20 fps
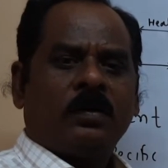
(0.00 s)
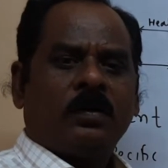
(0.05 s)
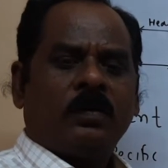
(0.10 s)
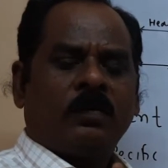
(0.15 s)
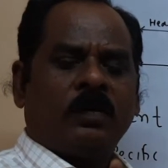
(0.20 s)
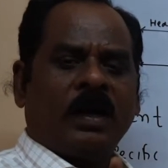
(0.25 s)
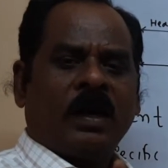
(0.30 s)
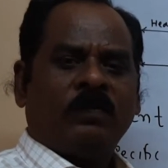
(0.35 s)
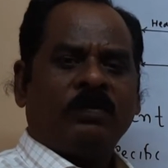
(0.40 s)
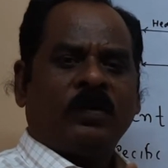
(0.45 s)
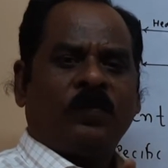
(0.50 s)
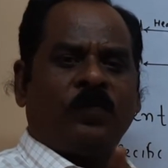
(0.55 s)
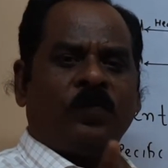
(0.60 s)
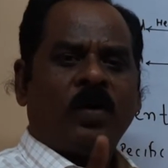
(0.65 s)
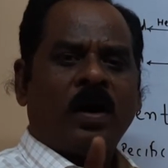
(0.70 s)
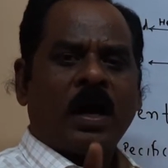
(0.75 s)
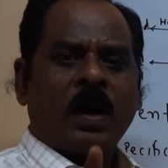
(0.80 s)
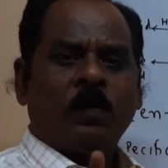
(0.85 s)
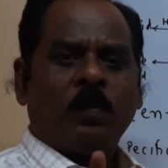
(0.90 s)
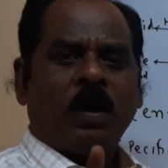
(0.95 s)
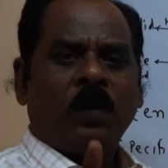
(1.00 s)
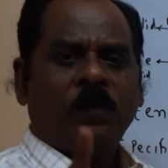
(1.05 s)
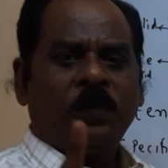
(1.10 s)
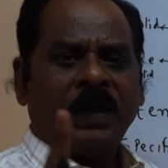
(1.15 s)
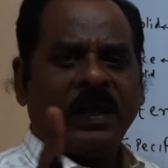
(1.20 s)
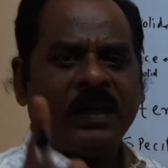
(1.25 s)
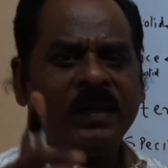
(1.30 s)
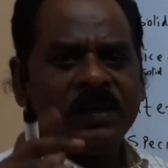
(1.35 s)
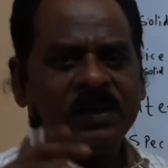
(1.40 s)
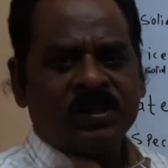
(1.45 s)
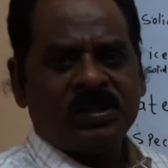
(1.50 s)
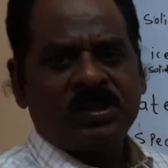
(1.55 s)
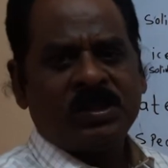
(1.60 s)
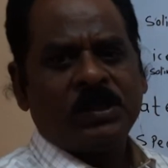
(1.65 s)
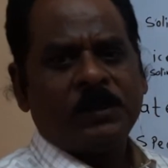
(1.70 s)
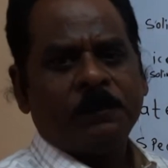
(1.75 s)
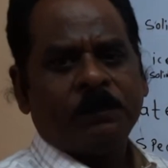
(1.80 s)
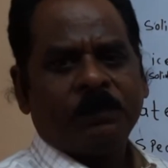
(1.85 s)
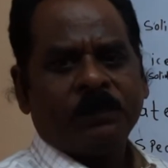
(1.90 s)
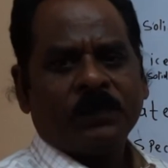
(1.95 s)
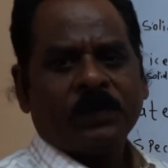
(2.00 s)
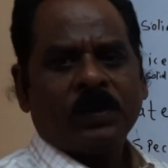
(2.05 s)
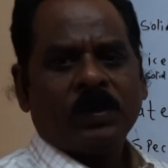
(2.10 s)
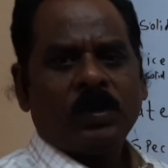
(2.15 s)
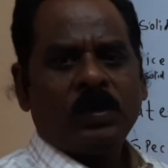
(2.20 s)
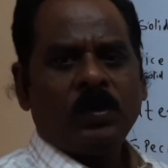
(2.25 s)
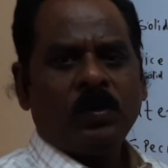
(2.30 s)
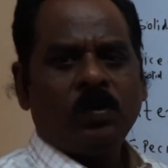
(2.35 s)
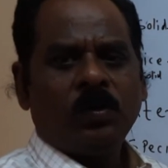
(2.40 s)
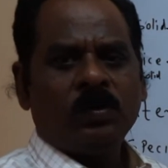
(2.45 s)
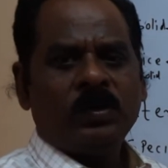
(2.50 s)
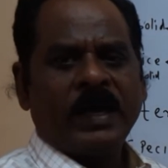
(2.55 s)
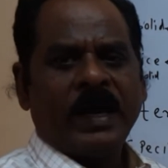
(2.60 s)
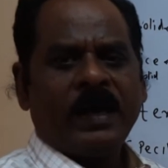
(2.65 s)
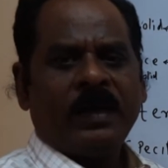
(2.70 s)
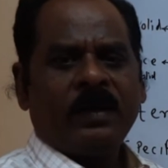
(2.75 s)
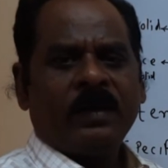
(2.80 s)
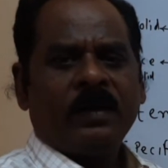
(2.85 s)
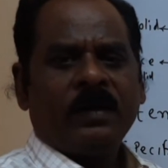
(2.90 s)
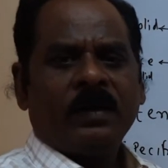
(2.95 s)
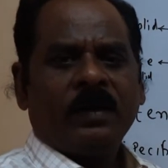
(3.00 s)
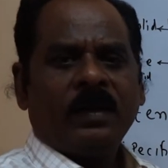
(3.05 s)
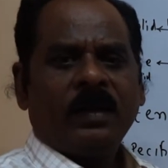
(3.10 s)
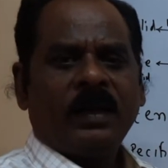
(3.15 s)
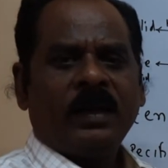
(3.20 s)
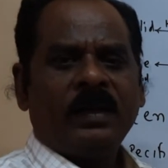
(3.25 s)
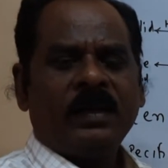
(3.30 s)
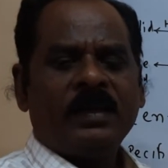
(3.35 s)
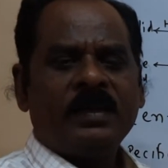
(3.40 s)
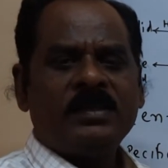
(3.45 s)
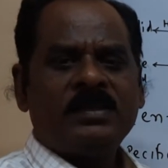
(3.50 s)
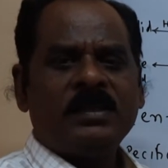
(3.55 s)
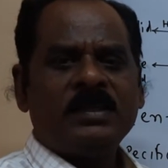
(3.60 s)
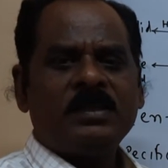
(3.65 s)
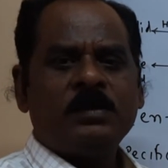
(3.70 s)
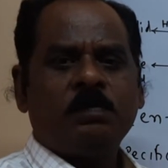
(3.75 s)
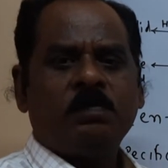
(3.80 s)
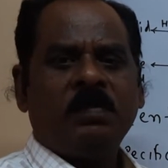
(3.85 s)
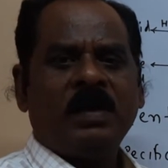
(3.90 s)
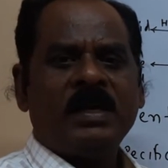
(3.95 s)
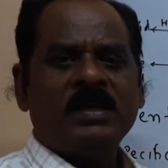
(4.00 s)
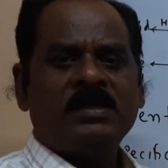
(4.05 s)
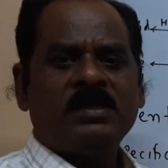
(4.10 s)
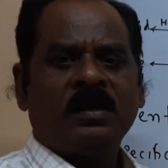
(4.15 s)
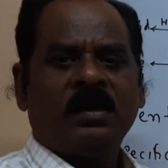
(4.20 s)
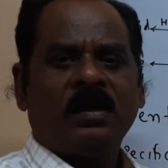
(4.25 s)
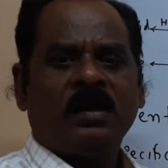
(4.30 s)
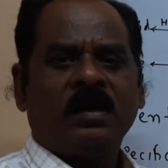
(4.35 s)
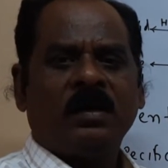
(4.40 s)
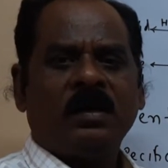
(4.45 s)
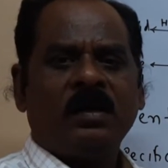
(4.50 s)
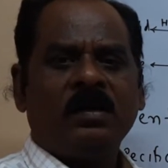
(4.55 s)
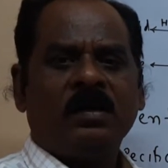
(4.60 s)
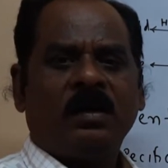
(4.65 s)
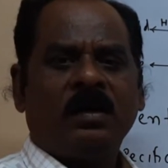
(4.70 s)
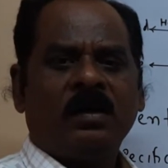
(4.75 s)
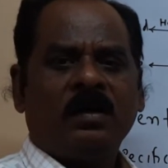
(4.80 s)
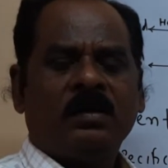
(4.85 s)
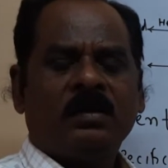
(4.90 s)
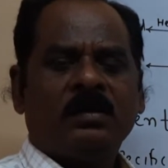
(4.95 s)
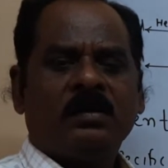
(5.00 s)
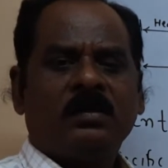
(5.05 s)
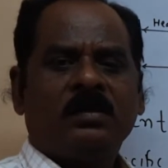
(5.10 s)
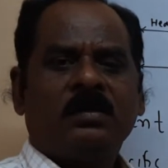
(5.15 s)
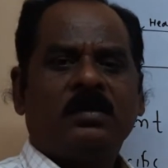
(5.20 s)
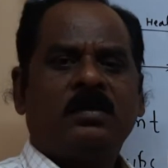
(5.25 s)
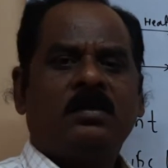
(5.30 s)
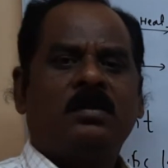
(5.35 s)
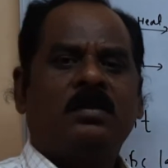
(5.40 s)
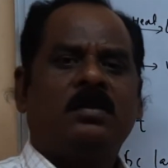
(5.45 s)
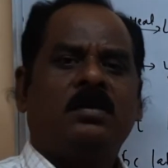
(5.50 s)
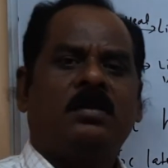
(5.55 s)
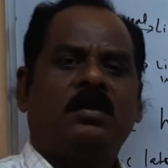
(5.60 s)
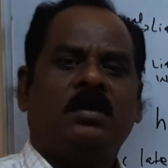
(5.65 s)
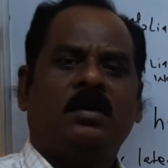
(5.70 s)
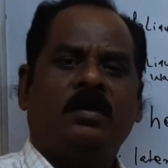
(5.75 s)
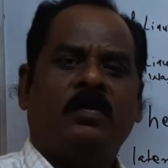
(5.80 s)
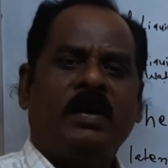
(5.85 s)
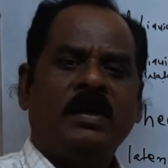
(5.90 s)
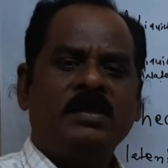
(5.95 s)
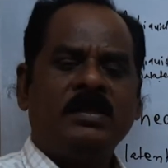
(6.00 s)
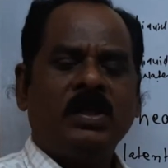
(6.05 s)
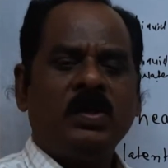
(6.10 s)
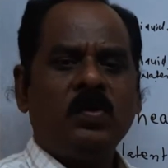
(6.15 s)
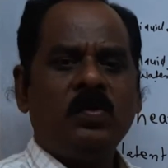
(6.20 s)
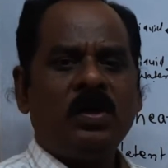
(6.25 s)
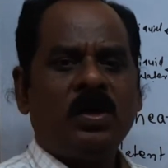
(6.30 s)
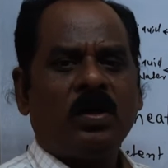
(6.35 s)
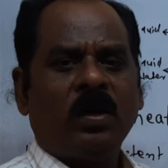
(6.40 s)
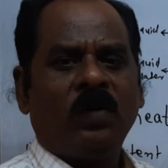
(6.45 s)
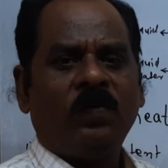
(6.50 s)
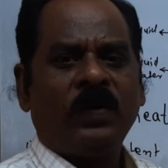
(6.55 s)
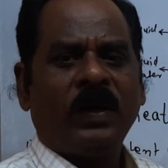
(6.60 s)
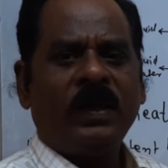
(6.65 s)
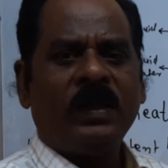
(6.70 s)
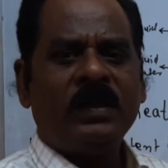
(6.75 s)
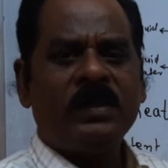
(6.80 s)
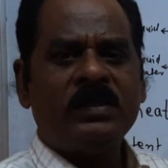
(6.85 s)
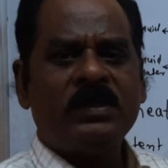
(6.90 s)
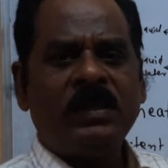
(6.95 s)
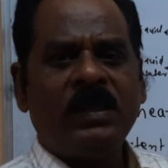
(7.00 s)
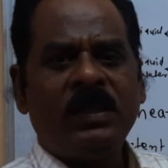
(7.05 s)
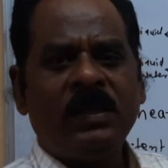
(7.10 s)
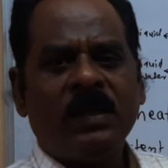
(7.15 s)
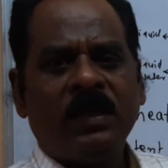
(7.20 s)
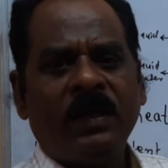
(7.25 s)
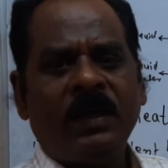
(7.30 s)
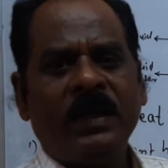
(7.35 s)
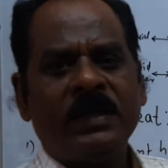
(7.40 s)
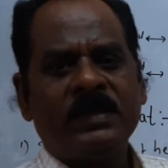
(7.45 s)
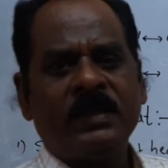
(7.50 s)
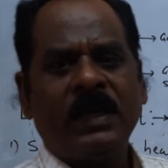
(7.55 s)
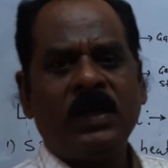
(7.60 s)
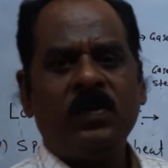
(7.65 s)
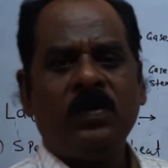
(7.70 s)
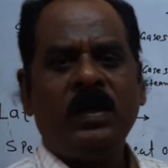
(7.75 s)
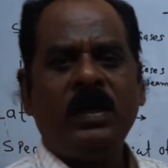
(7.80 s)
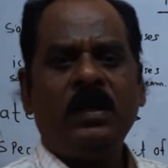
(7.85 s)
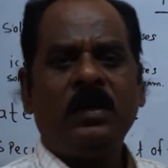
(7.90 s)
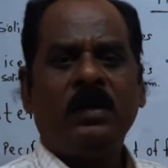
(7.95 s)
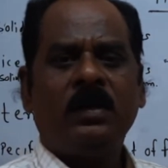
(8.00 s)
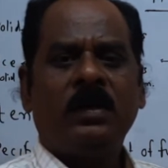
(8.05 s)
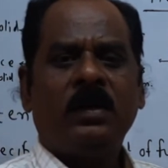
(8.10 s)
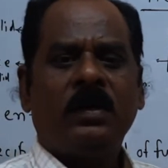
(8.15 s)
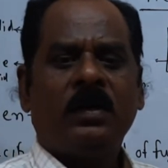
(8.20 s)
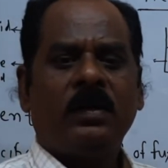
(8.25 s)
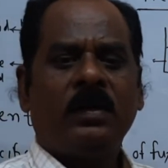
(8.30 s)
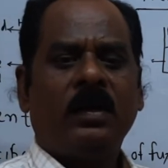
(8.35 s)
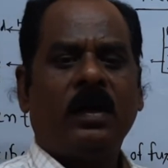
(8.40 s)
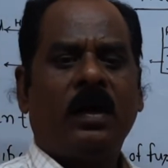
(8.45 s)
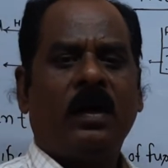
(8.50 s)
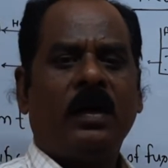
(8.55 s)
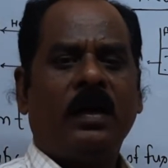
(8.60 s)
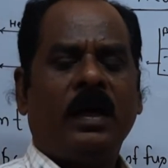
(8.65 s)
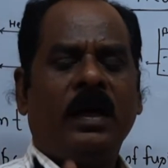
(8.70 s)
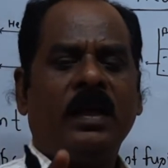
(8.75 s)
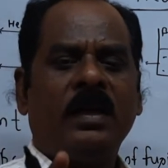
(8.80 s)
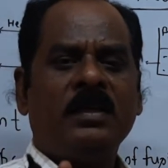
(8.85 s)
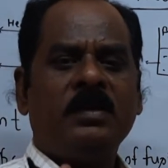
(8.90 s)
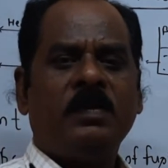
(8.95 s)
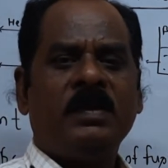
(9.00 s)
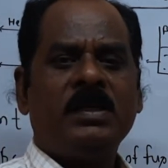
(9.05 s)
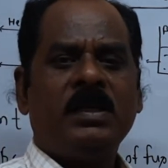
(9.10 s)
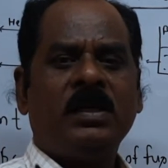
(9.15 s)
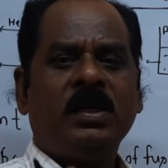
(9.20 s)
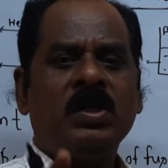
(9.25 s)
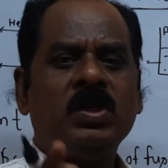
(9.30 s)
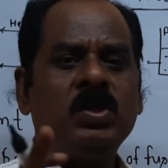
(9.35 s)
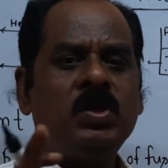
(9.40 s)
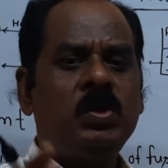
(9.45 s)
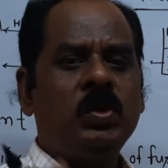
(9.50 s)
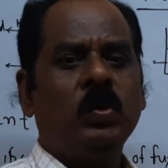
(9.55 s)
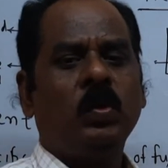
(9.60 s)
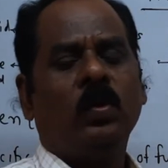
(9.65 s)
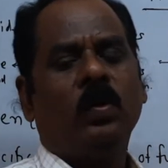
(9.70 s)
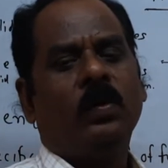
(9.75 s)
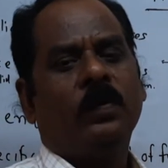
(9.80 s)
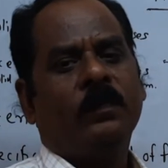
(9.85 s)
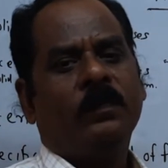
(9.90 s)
one of the form of energy. You know that energy is measured in a, what is the unit of energy? In SI unit, the energy measured in joule